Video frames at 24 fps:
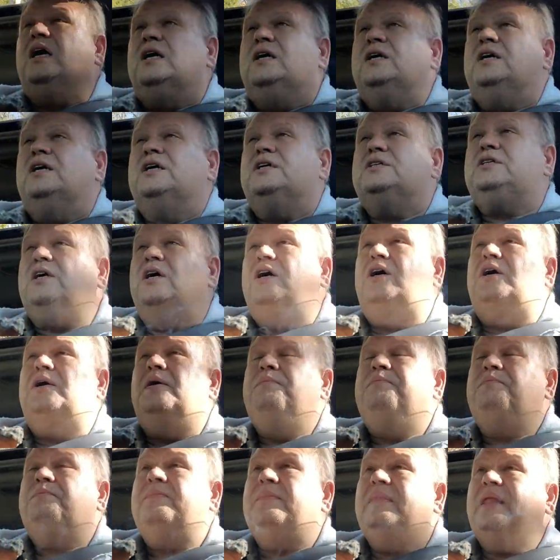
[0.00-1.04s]
Thanksgiving. So,
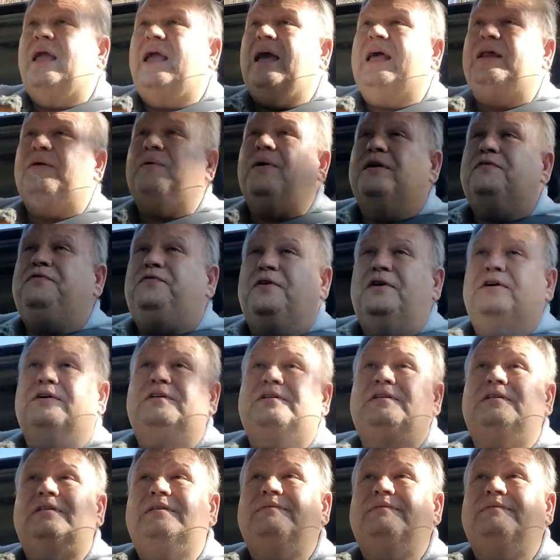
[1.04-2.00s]
anyway, folks,